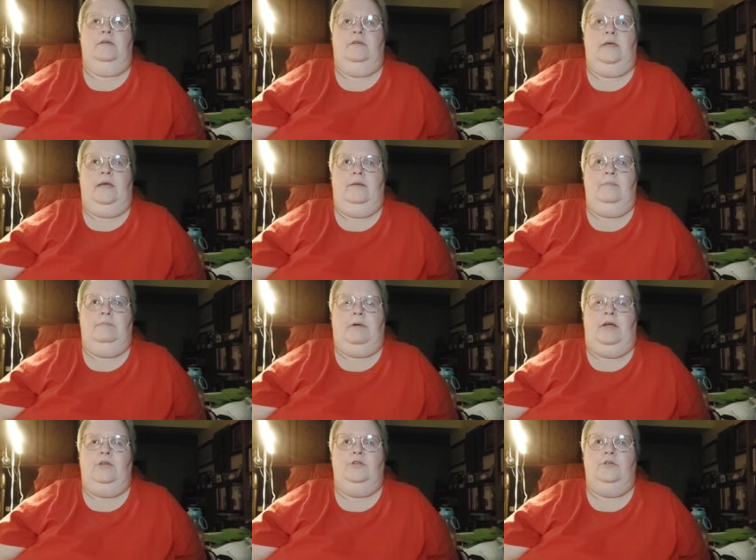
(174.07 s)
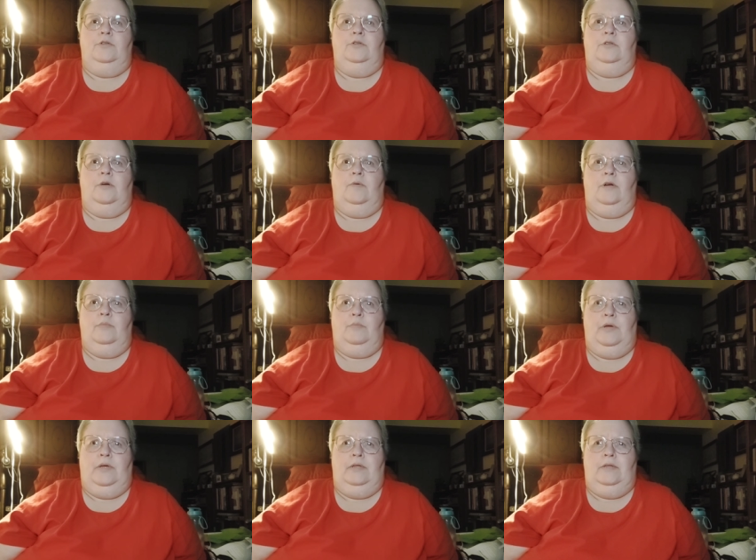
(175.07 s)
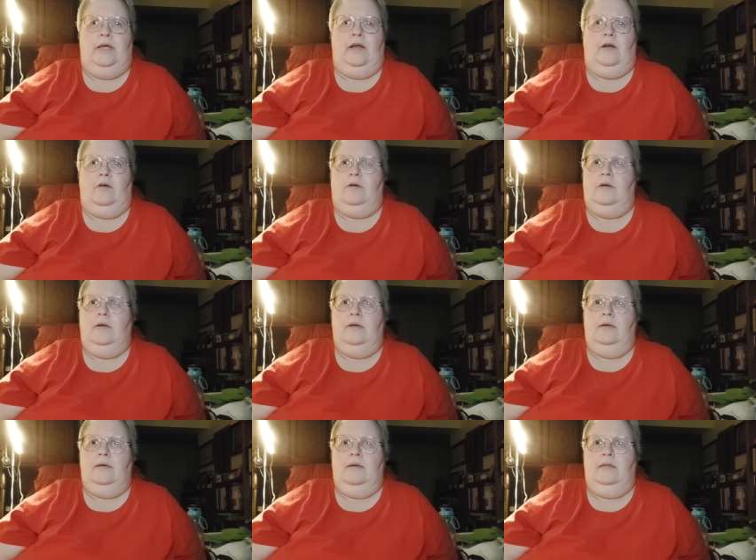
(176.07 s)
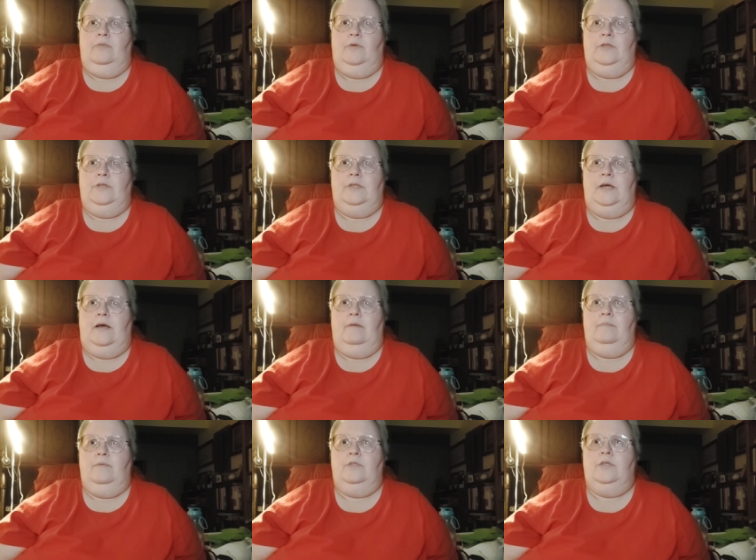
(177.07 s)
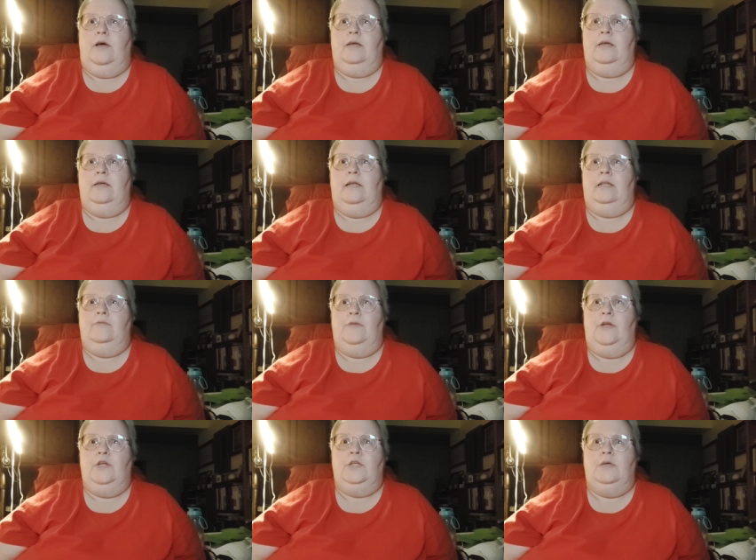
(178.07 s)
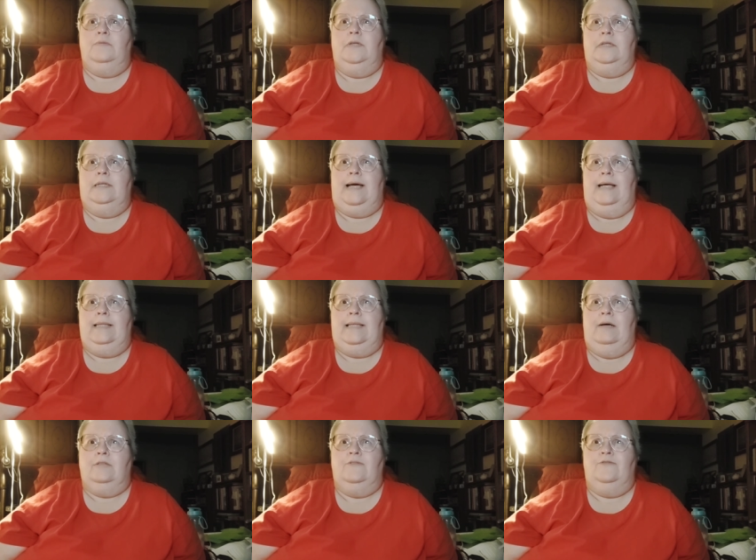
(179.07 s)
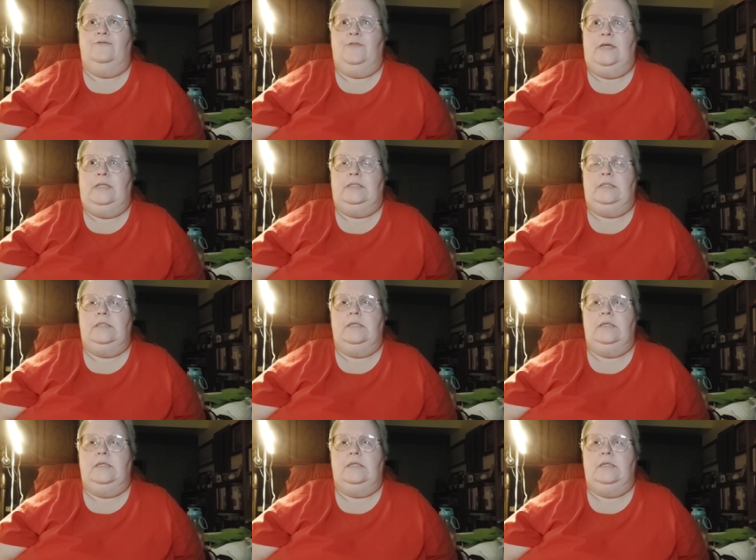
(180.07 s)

and mind you, you don't want to be there in the wintertime. We're talking an elevation of nearly 9,000 feet